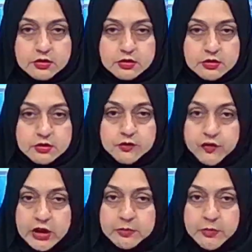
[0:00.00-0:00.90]

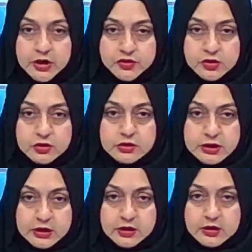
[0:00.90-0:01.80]
Field Marshal
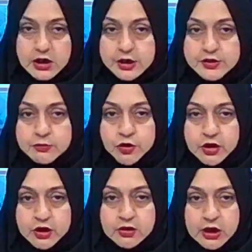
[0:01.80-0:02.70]
Syed Asim
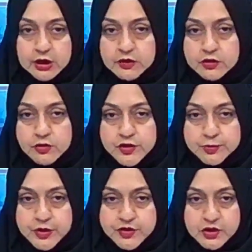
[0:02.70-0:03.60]
Munir and the US
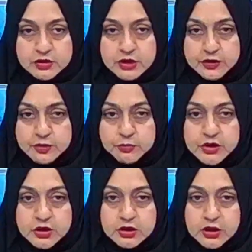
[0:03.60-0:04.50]
President at a
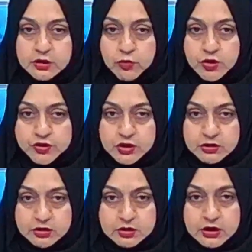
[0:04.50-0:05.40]
meeting in
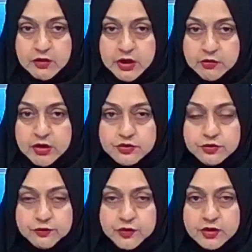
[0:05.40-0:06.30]
Washington have agreed to
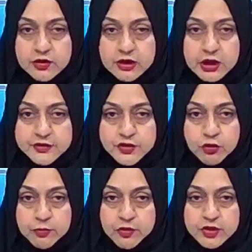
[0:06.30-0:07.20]
further enhance
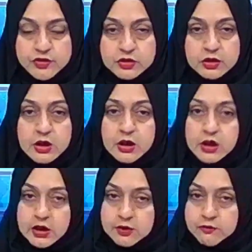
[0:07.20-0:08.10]
cooperation
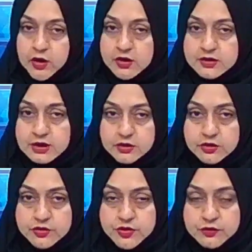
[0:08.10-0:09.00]
in various
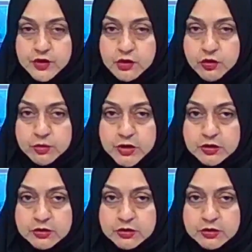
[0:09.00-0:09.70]
sectors of economy.